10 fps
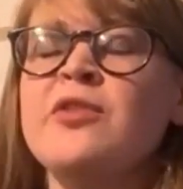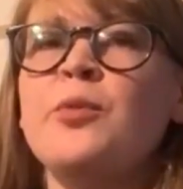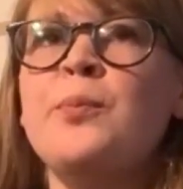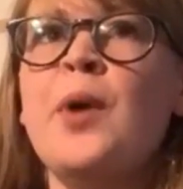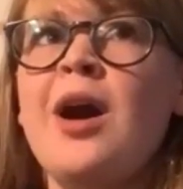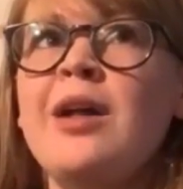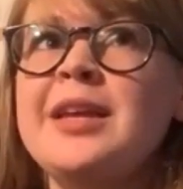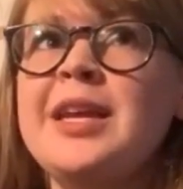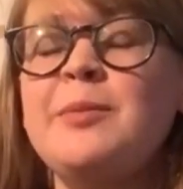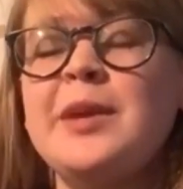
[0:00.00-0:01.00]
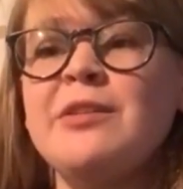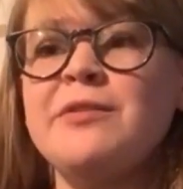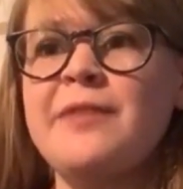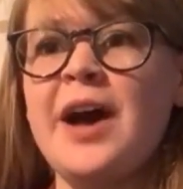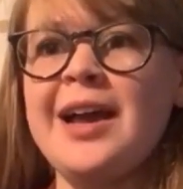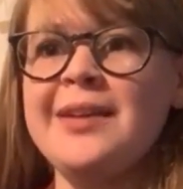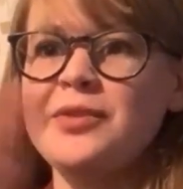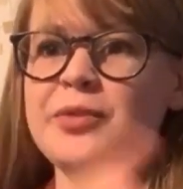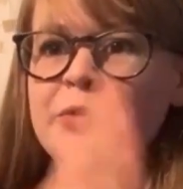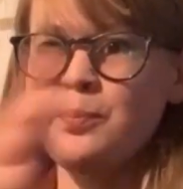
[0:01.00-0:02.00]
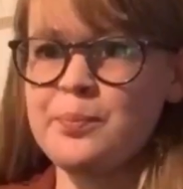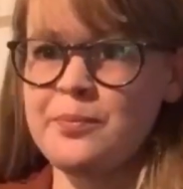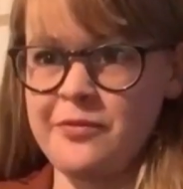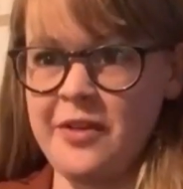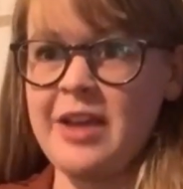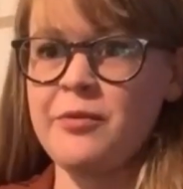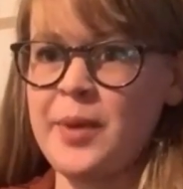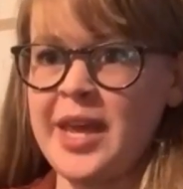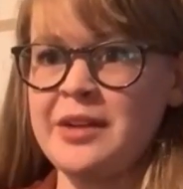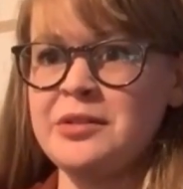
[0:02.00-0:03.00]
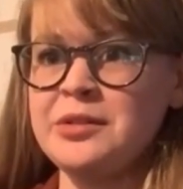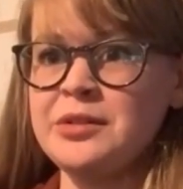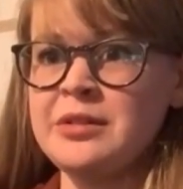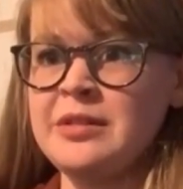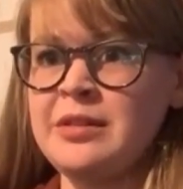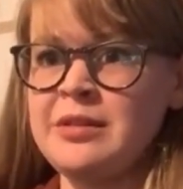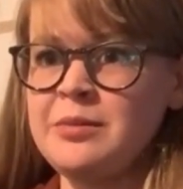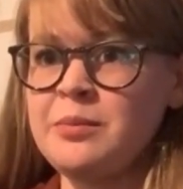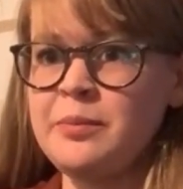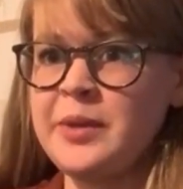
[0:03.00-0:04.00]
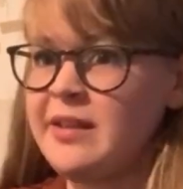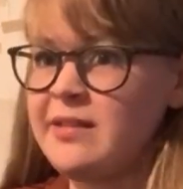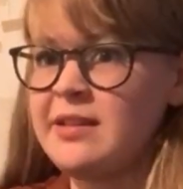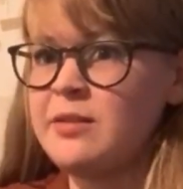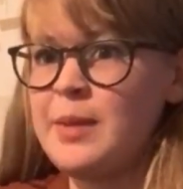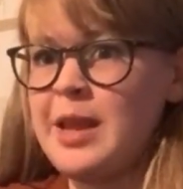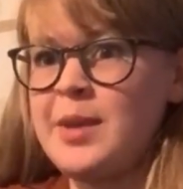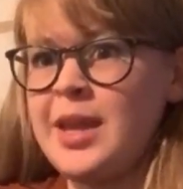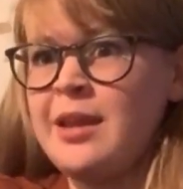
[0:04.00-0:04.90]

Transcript: So poly being five, so five paneled pieces maybe,